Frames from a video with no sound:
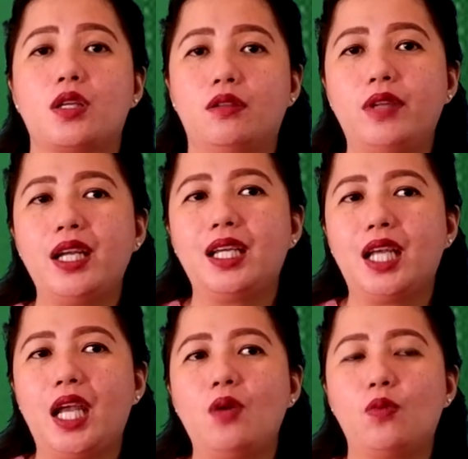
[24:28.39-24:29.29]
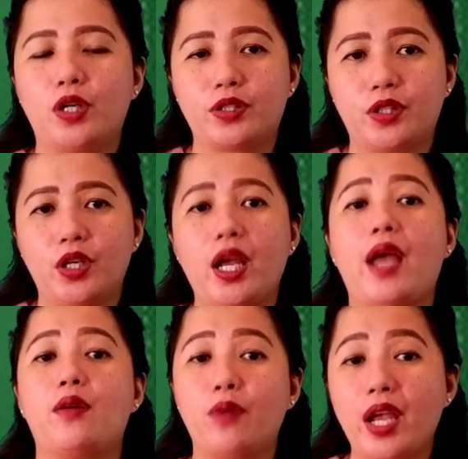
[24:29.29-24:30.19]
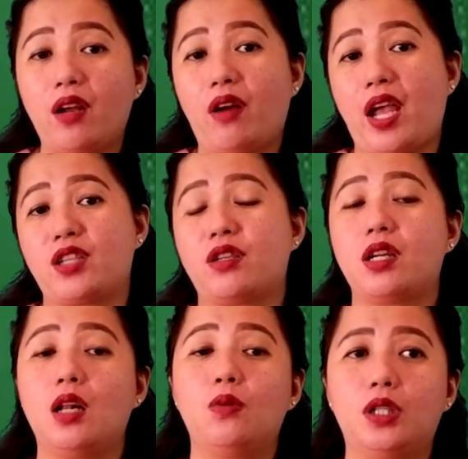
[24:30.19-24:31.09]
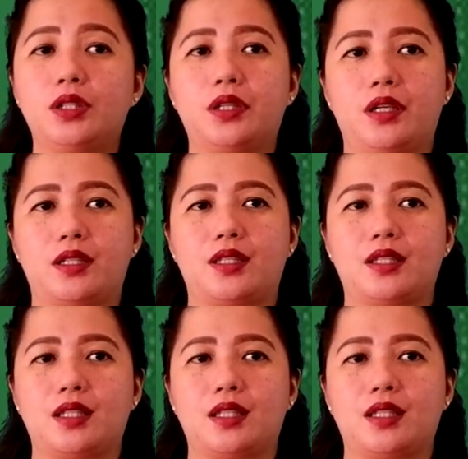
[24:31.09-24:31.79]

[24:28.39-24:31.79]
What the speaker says: drinking water and recreational waters.